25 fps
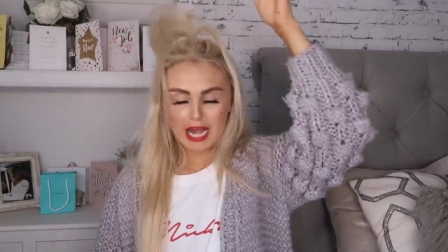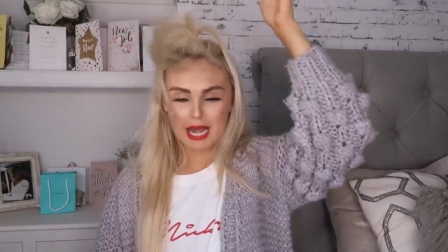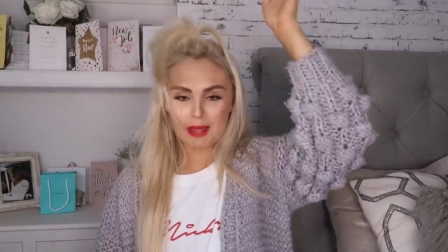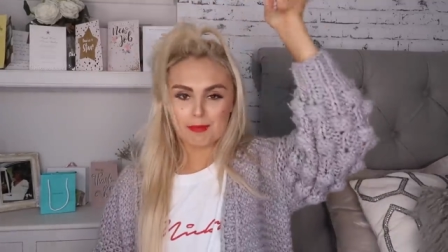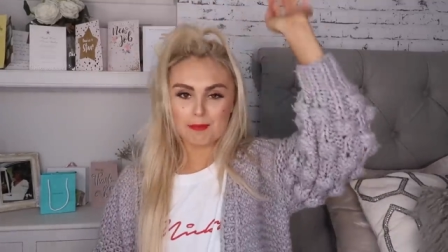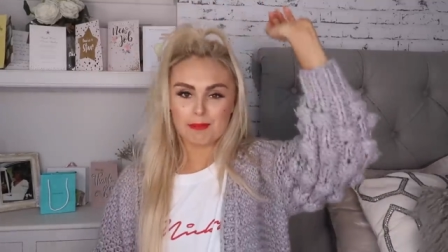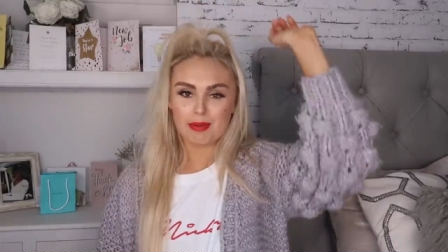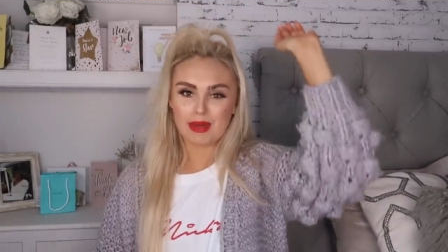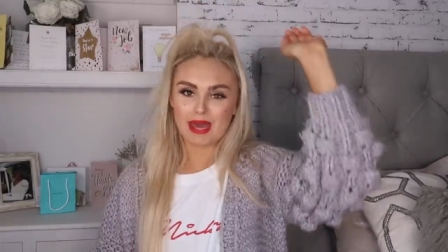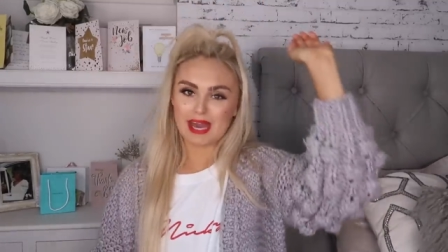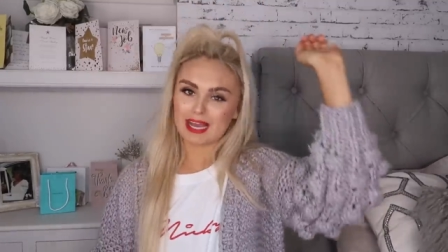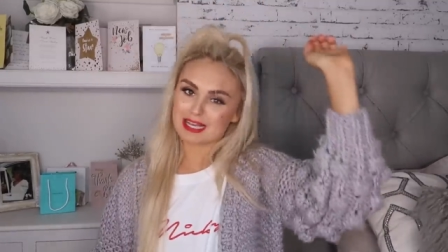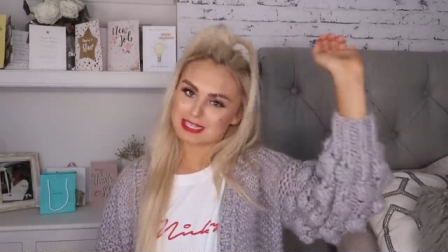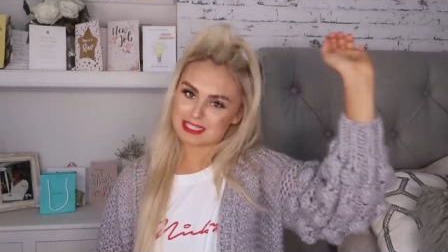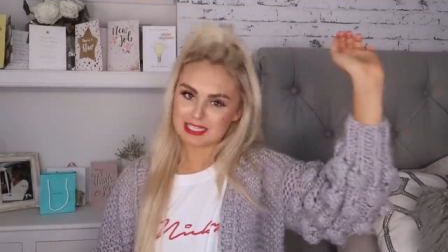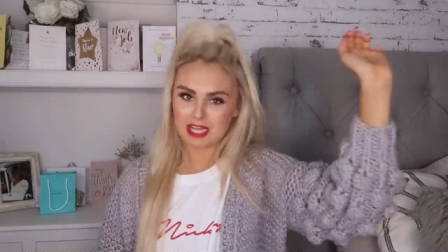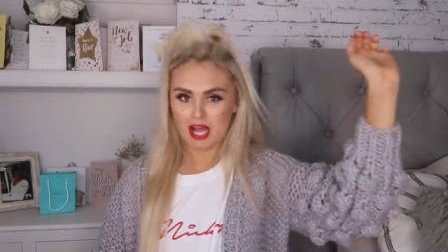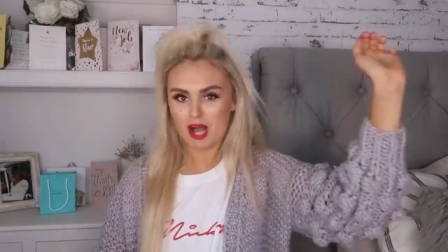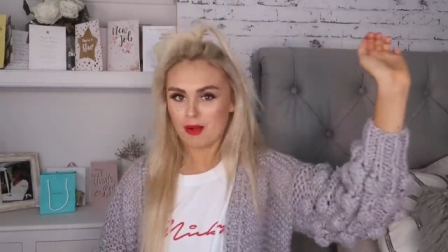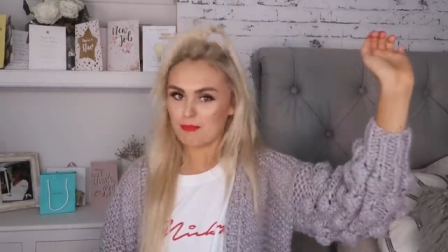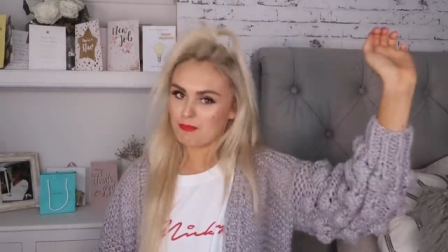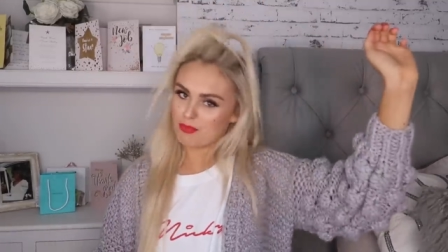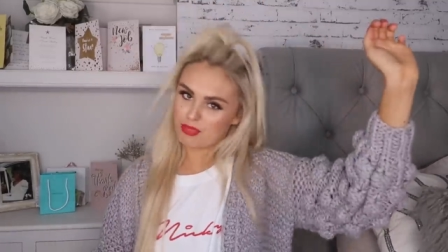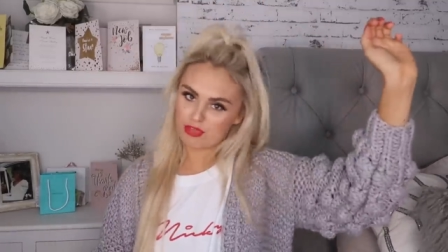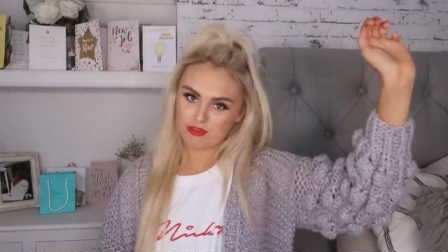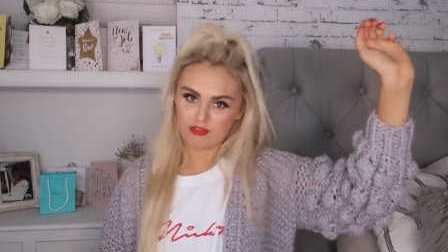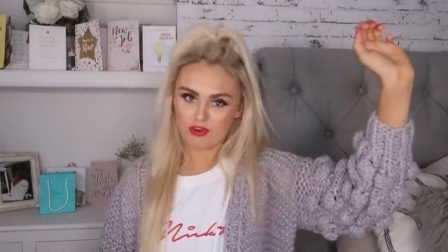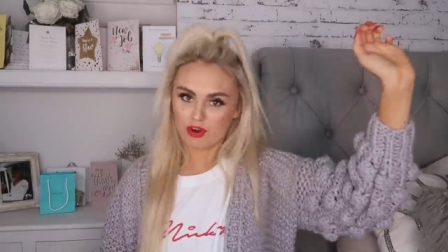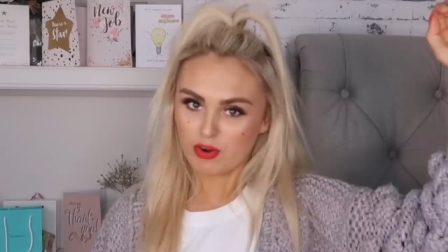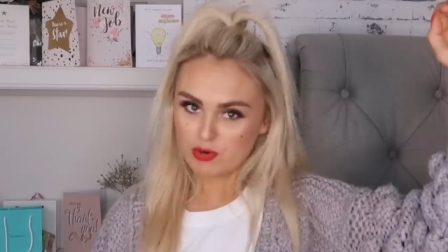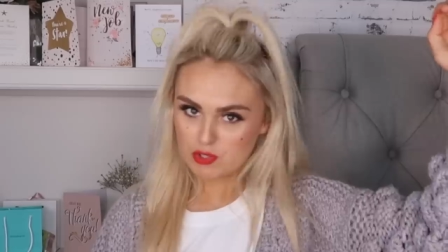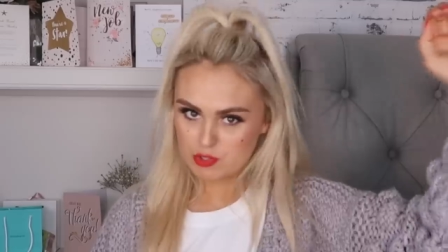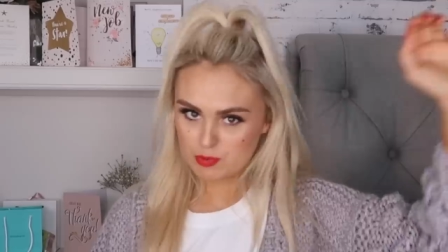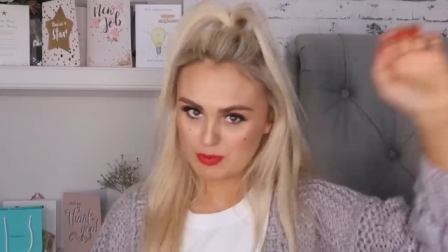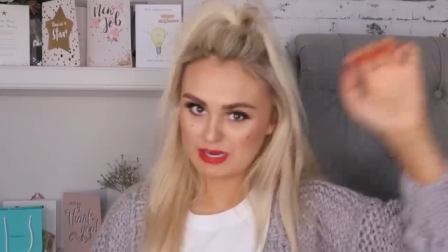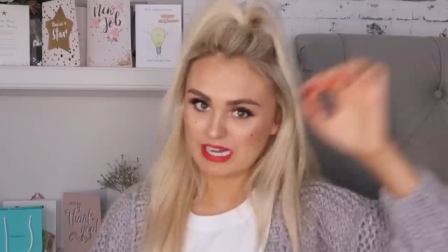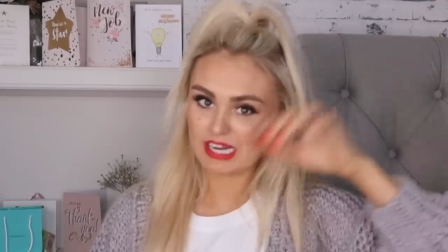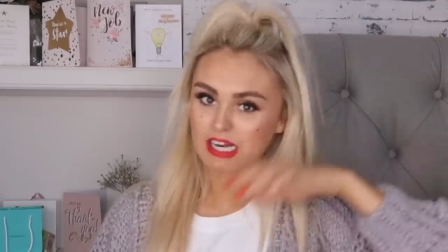Olympics come
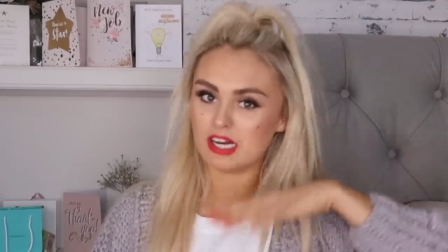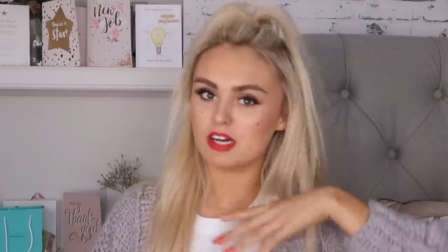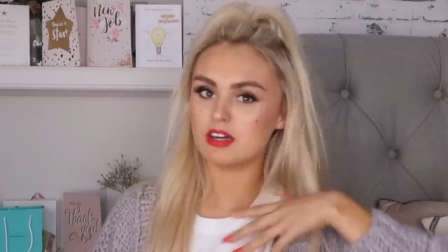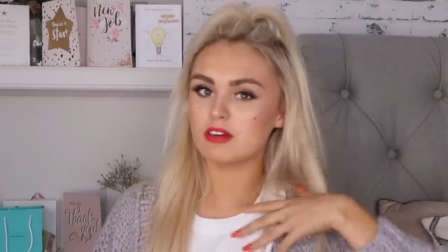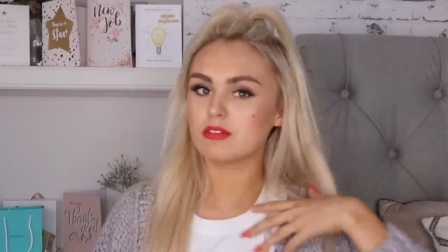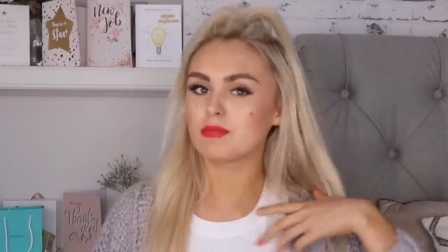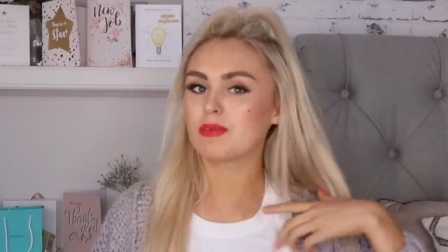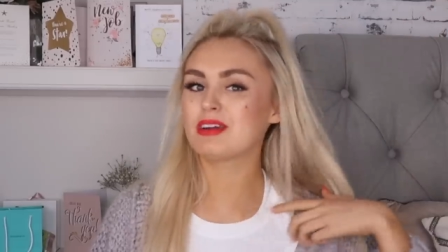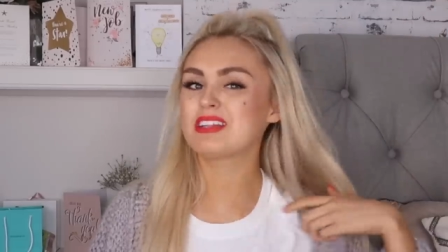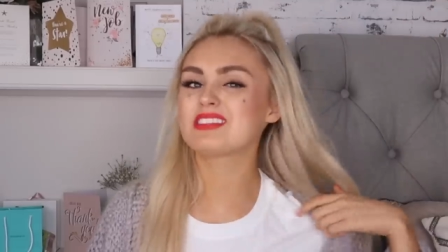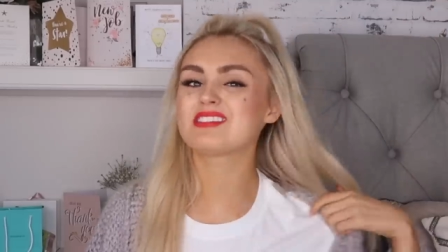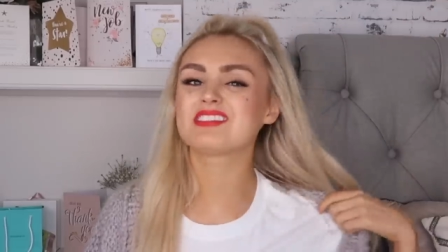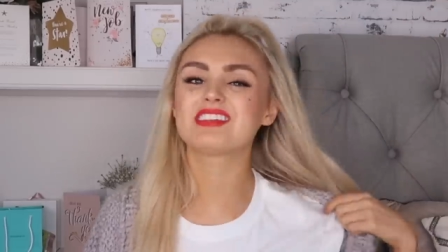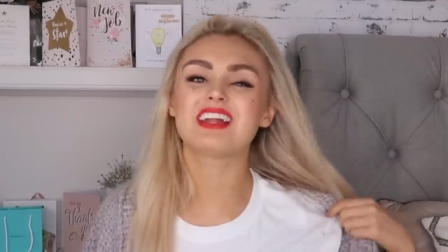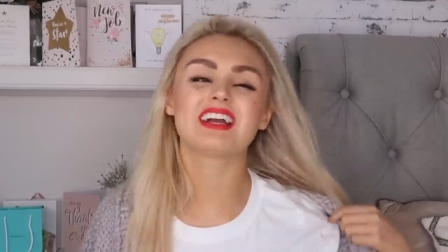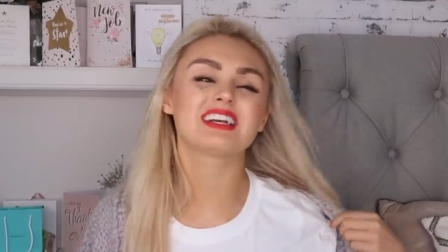through, 20, when's the